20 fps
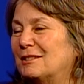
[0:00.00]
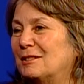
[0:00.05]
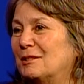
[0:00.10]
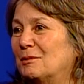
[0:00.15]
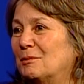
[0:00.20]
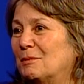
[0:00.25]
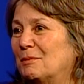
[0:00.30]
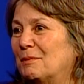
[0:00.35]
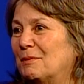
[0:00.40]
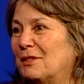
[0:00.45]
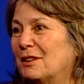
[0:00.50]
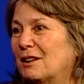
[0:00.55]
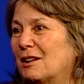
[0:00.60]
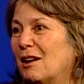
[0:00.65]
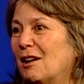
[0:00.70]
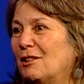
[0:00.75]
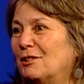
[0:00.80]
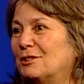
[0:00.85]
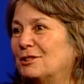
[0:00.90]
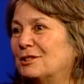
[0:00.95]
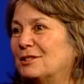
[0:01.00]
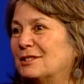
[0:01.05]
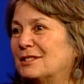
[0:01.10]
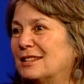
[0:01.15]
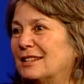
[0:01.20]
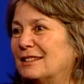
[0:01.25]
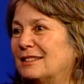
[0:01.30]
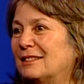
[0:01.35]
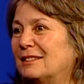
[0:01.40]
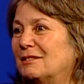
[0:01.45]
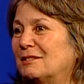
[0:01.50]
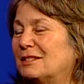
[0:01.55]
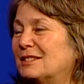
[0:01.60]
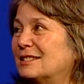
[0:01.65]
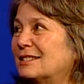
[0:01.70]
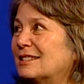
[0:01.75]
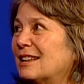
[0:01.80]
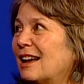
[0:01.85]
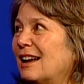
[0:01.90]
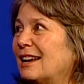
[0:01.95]
the the colors and the
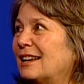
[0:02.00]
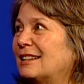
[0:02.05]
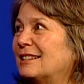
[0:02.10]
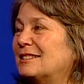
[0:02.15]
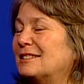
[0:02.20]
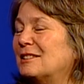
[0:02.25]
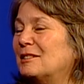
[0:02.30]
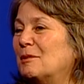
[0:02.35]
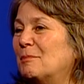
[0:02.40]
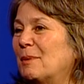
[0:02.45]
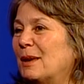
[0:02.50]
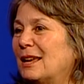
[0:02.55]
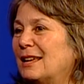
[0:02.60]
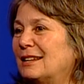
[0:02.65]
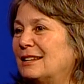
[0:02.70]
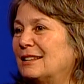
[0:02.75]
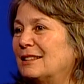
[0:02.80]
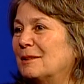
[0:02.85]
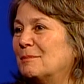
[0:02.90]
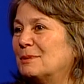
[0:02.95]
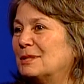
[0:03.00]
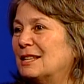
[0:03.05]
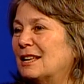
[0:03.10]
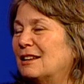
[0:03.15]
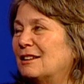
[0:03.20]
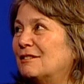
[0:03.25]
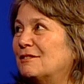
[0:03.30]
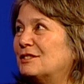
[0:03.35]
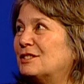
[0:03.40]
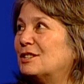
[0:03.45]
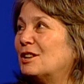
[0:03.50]
designs and the painting themselves.